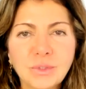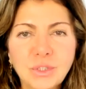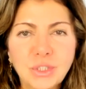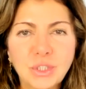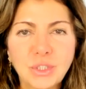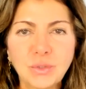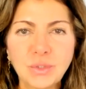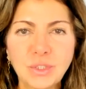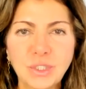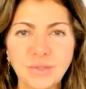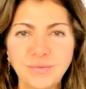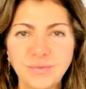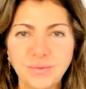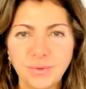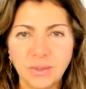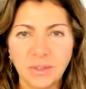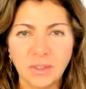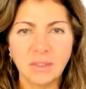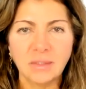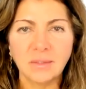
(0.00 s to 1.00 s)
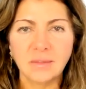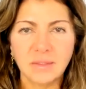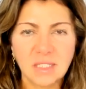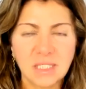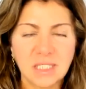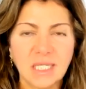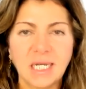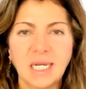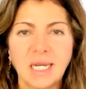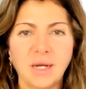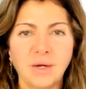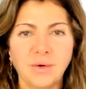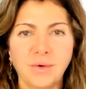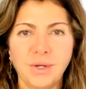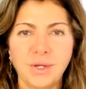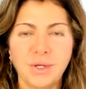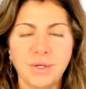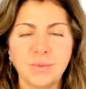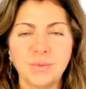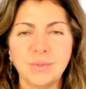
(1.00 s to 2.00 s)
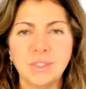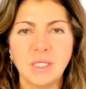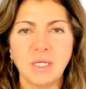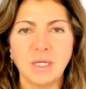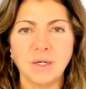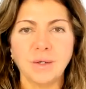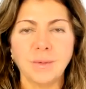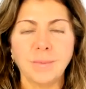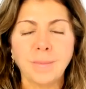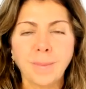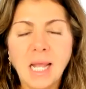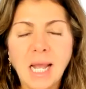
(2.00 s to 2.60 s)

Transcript: two different scenarios here.